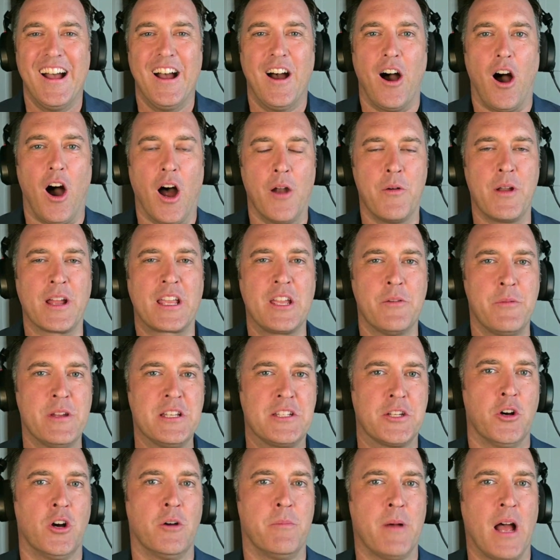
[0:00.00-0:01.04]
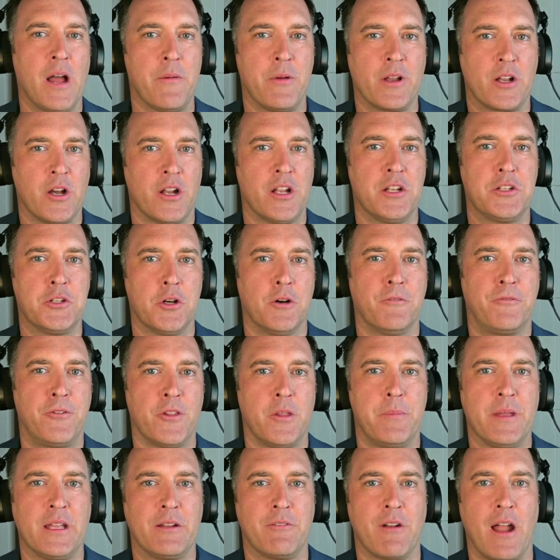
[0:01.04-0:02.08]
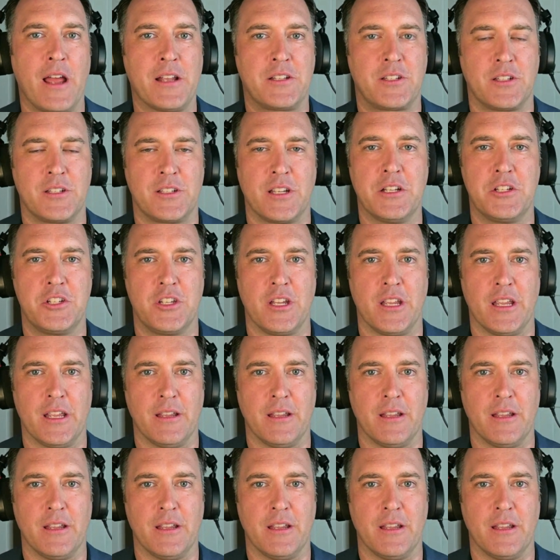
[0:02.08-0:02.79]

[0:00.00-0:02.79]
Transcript: reckon we do it, mate. We've got to do it for the big races each year.